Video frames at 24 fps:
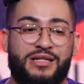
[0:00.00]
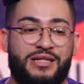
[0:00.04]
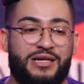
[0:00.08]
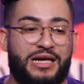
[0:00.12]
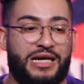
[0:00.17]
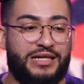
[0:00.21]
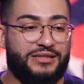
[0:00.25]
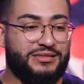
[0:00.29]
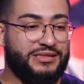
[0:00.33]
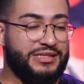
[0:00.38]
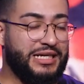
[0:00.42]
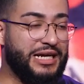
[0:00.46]

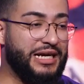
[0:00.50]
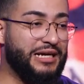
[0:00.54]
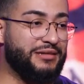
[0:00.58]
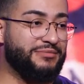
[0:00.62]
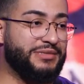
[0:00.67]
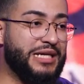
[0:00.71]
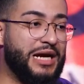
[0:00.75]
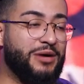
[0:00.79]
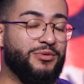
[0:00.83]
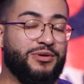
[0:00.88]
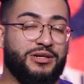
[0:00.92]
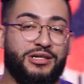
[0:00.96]
There's
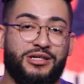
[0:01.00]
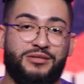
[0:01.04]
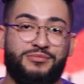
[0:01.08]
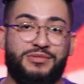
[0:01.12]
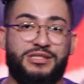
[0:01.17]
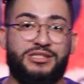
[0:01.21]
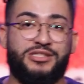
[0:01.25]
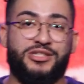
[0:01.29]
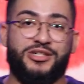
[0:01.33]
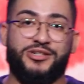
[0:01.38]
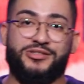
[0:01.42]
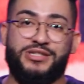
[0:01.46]
times I would come
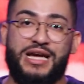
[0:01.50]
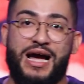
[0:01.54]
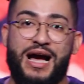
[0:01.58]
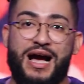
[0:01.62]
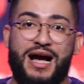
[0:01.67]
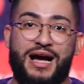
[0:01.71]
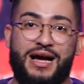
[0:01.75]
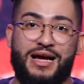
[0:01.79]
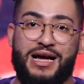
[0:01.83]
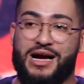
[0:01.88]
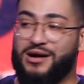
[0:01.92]
to church high.